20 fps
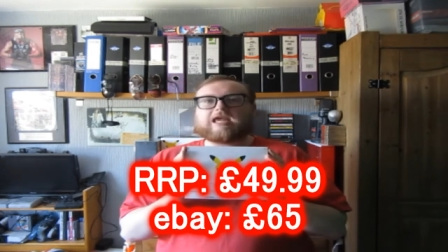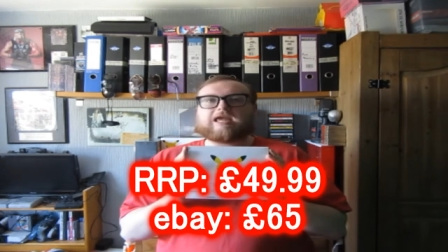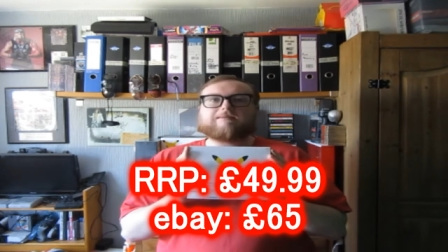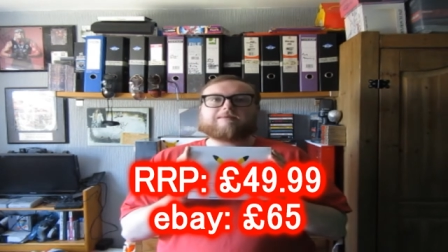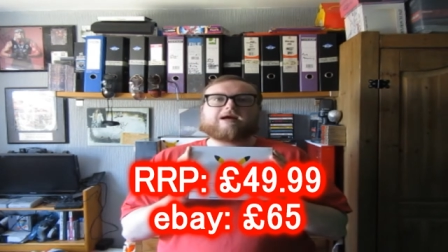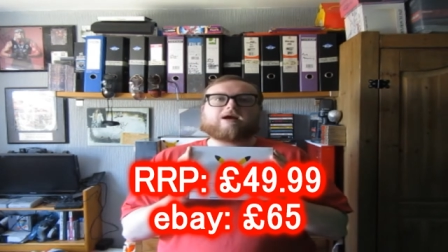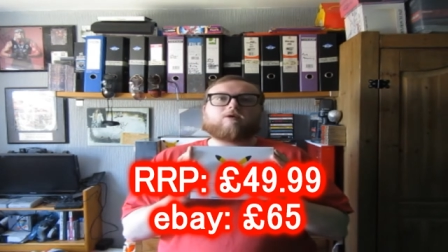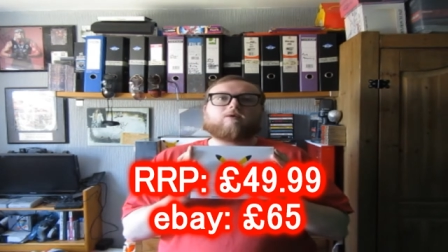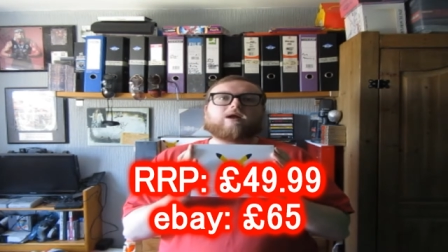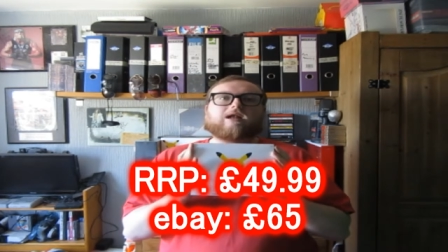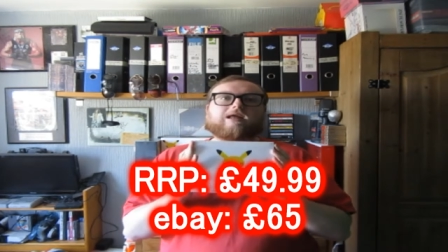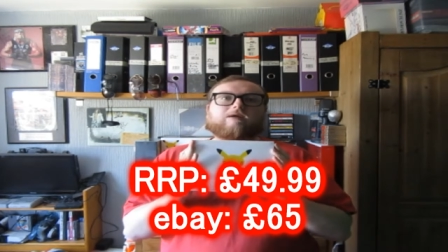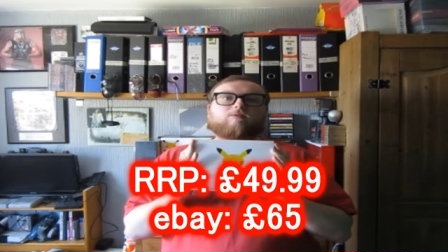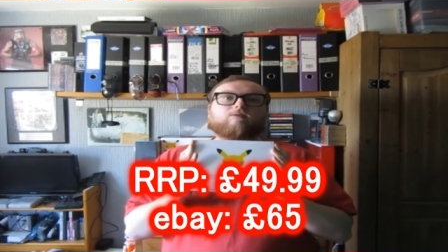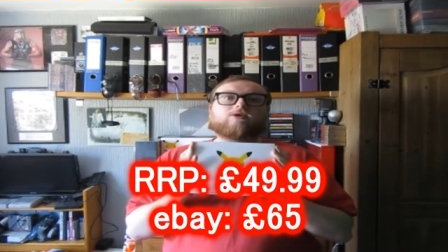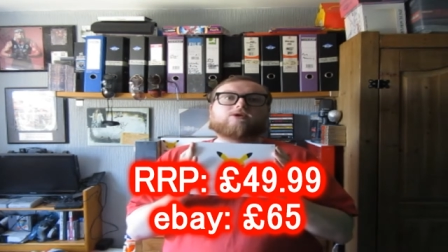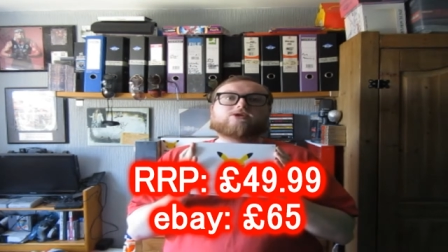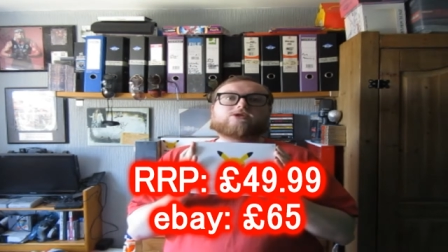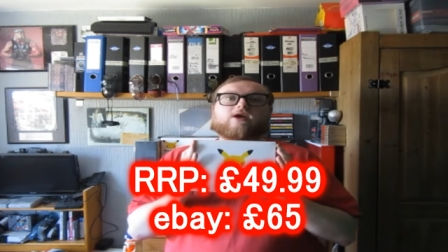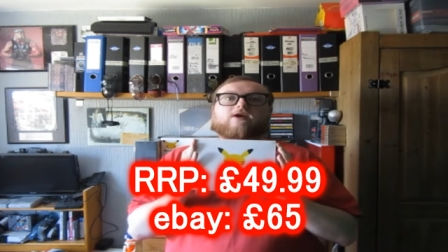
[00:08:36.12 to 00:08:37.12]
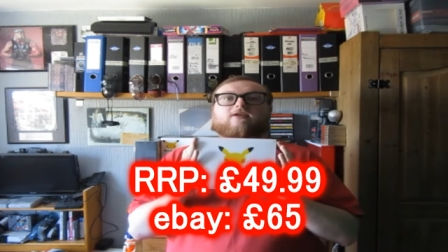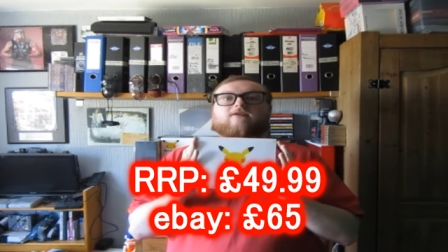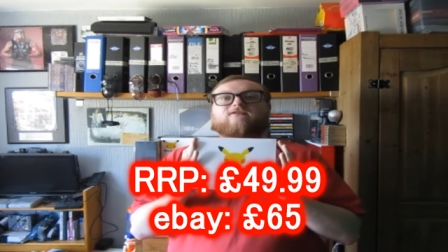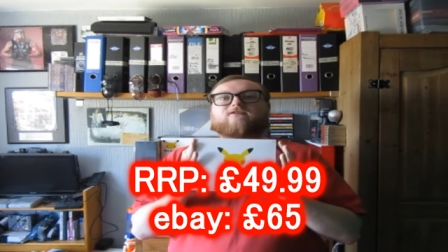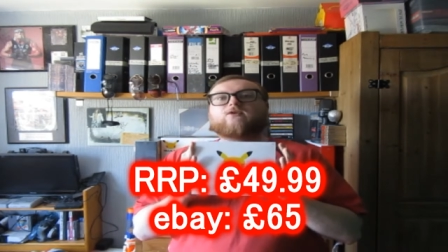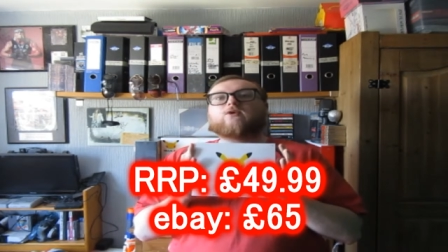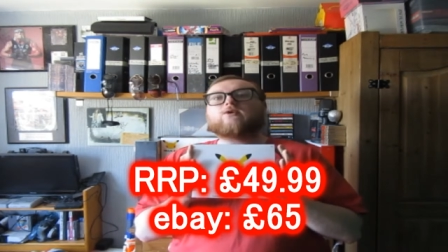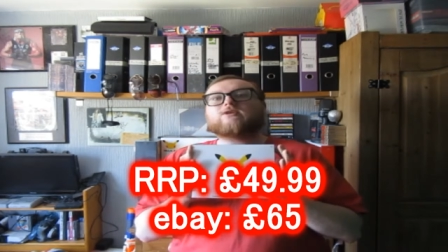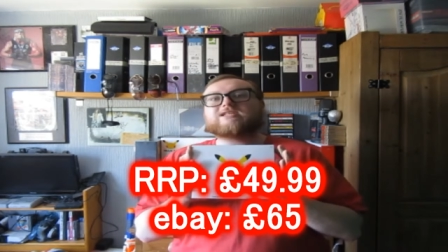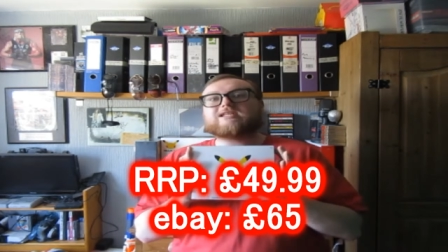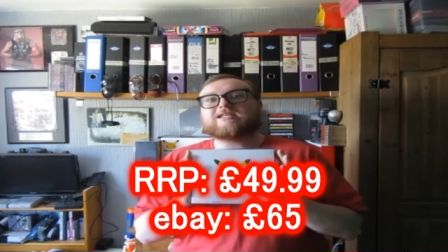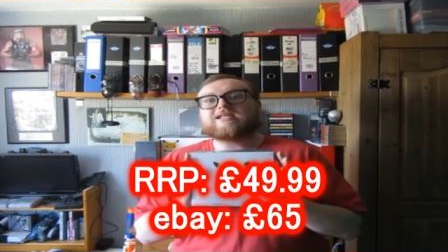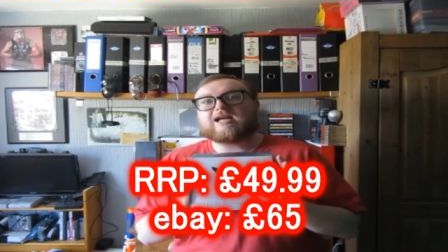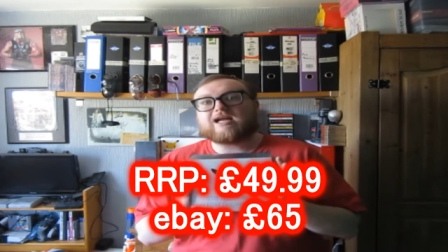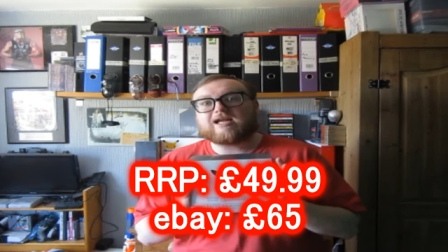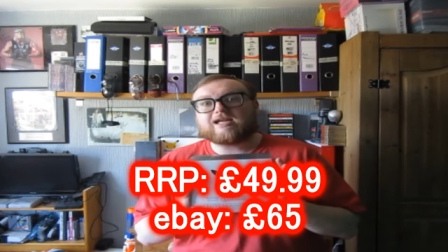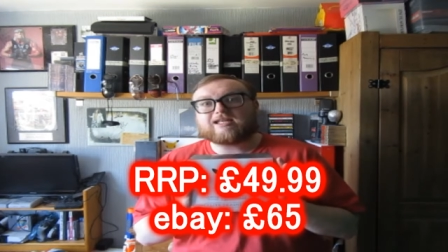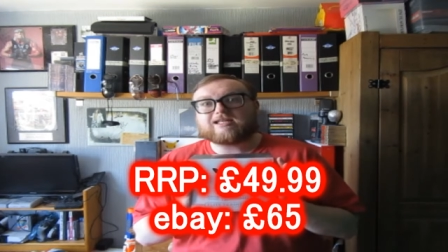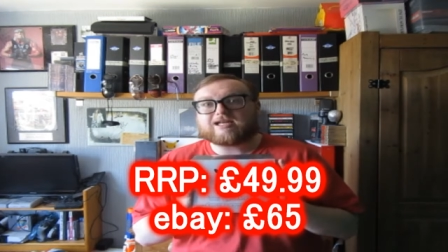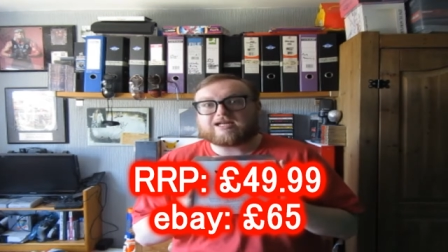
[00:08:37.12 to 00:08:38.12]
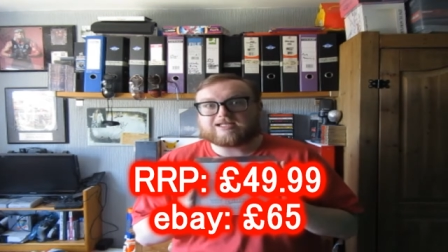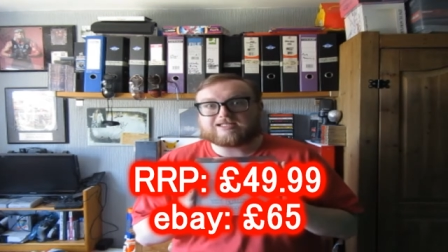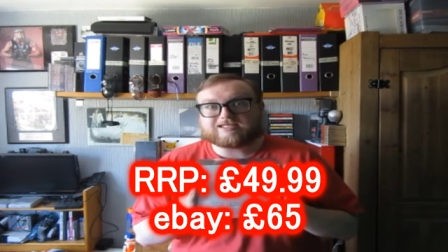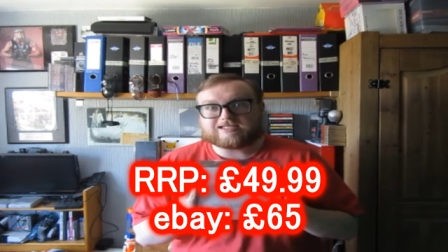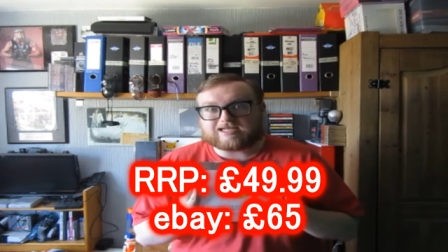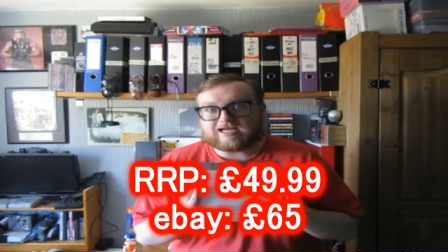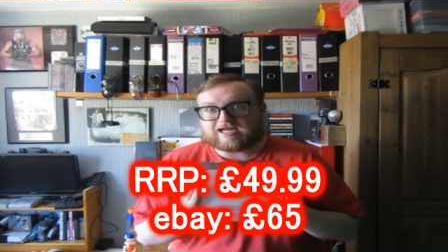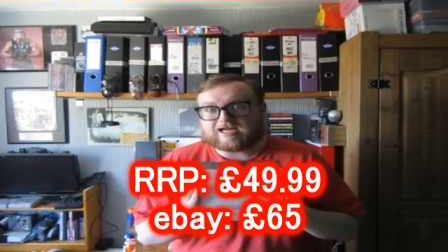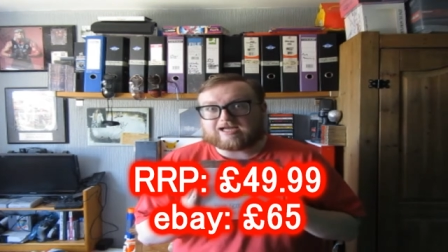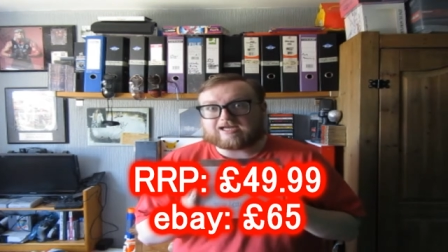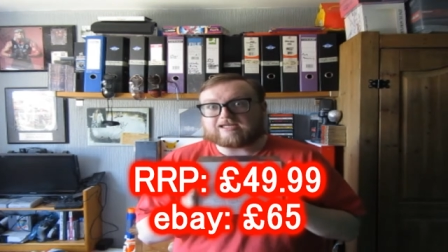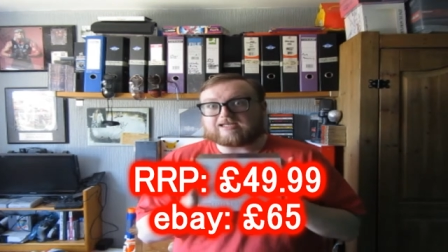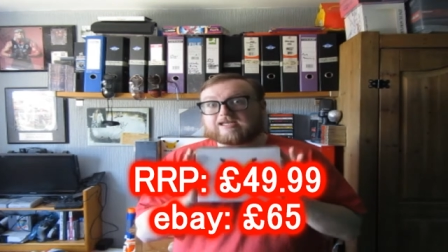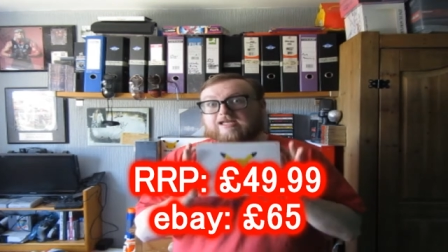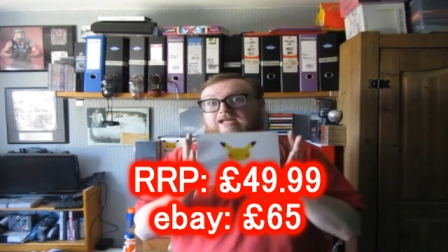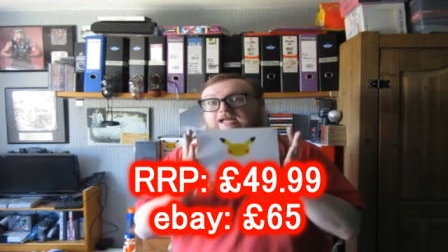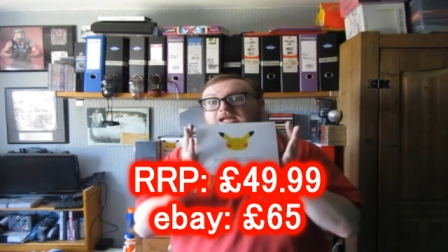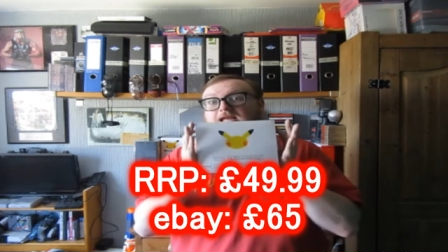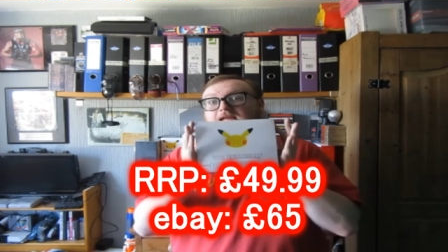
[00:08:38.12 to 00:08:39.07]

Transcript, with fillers: came out, and it was Forty nine ninety nine.